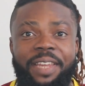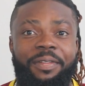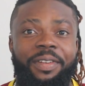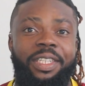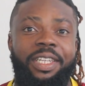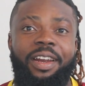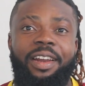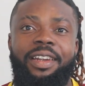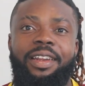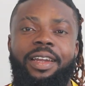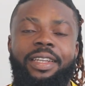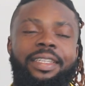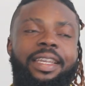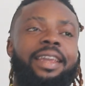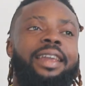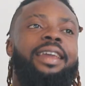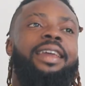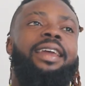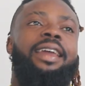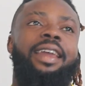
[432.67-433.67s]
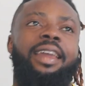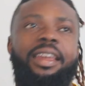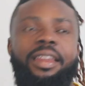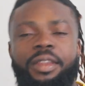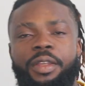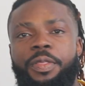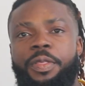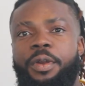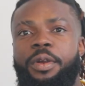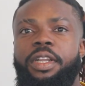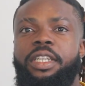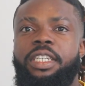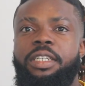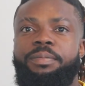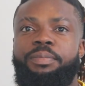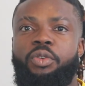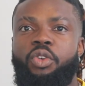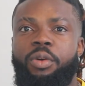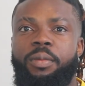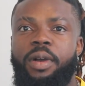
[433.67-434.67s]
believe it or not, in the
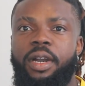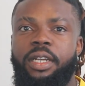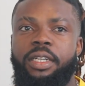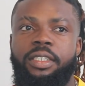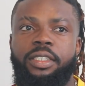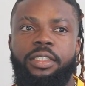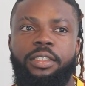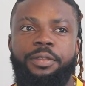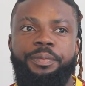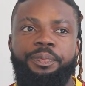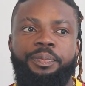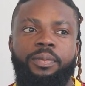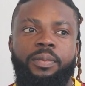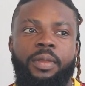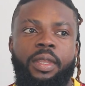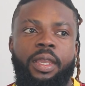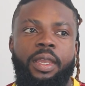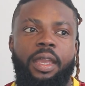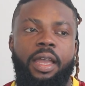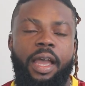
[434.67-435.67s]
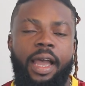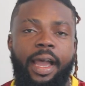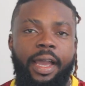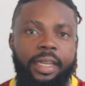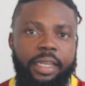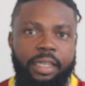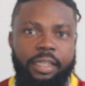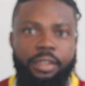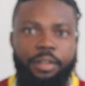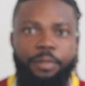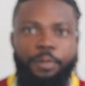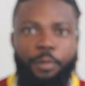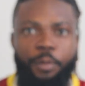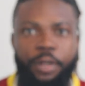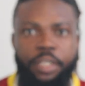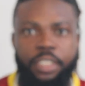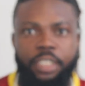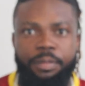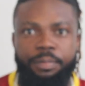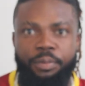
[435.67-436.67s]
13 Pro Max and in the
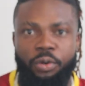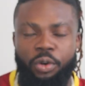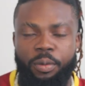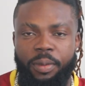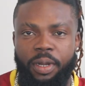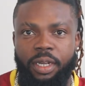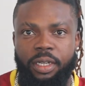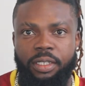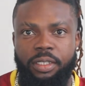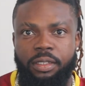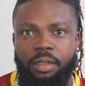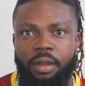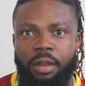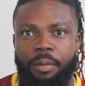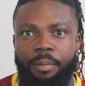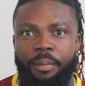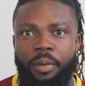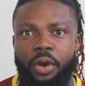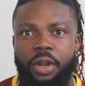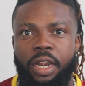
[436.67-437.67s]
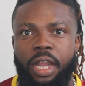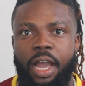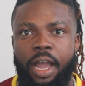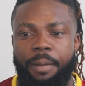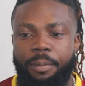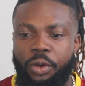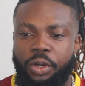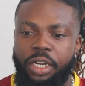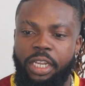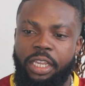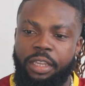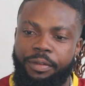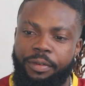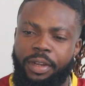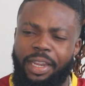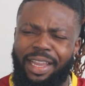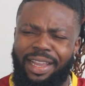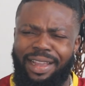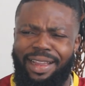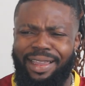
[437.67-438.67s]
14 Pro Max. But I'm going to
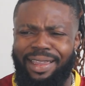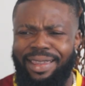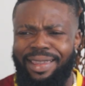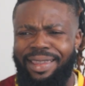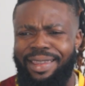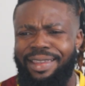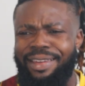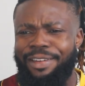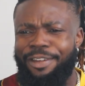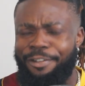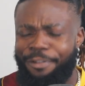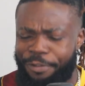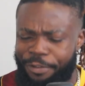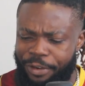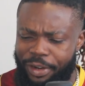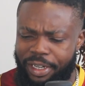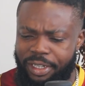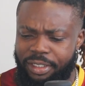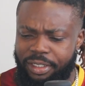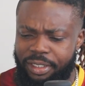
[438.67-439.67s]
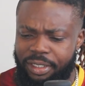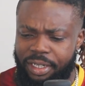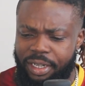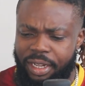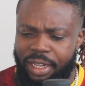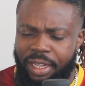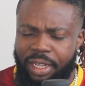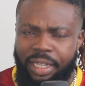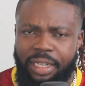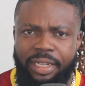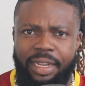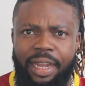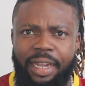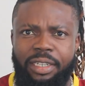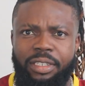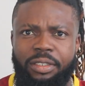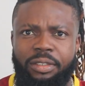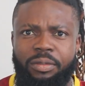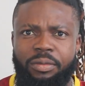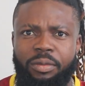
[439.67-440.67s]
give you like a key difference
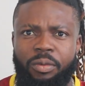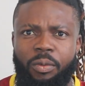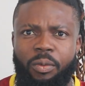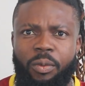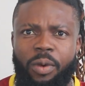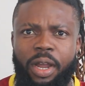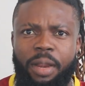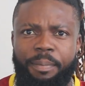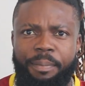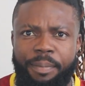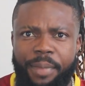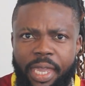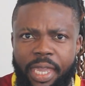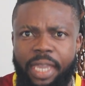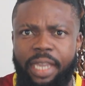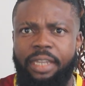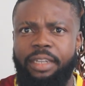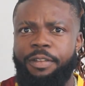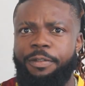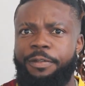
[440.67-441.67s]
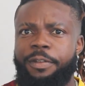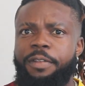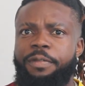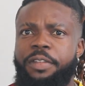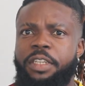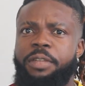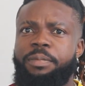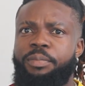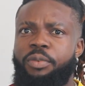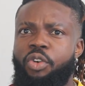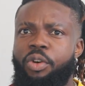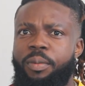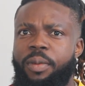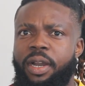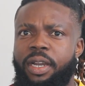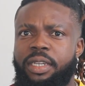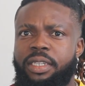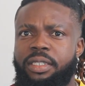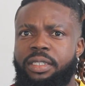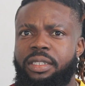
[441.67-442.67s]
that's what make the 15 Pro
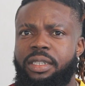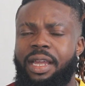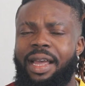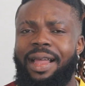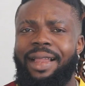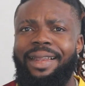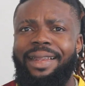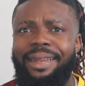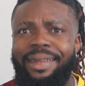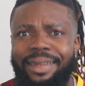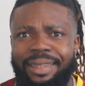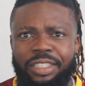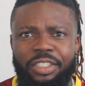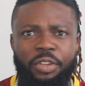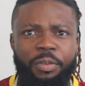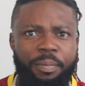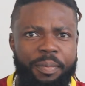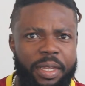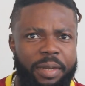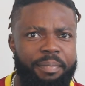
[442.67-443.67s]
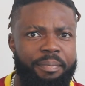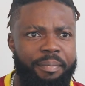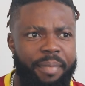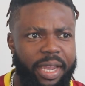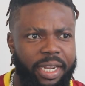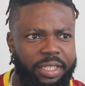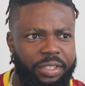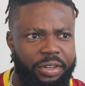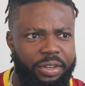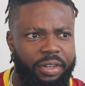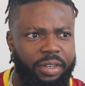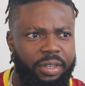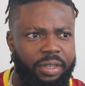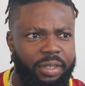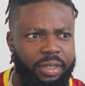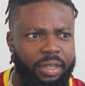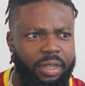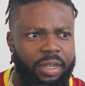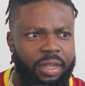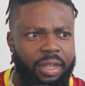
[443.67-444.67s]
Max a little bit
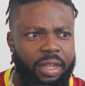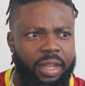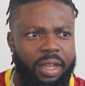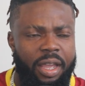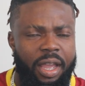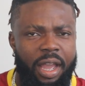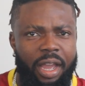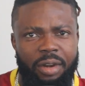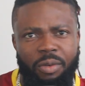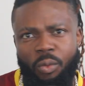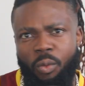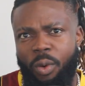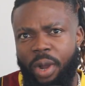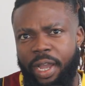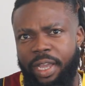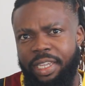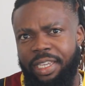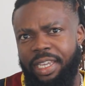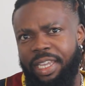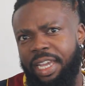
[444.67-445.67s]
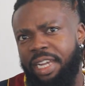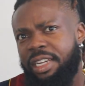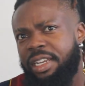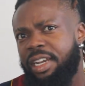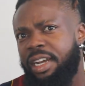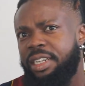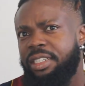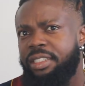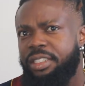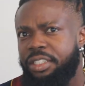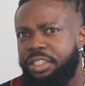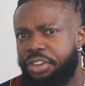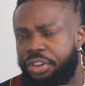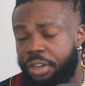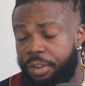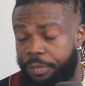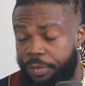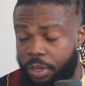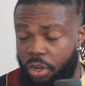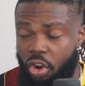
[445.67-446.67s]
better and why you can
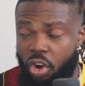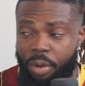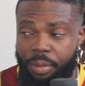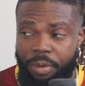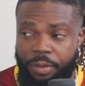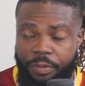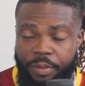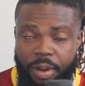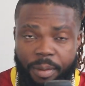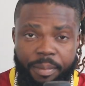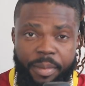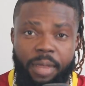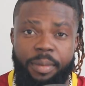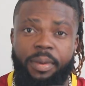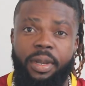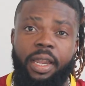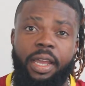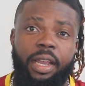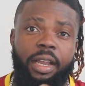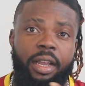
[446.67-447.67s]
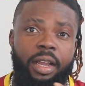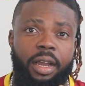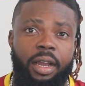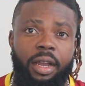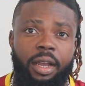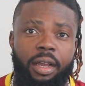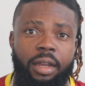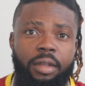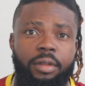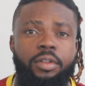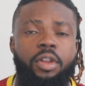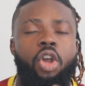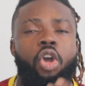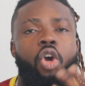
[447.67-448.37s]
consider if you're coming from maybe like a uh,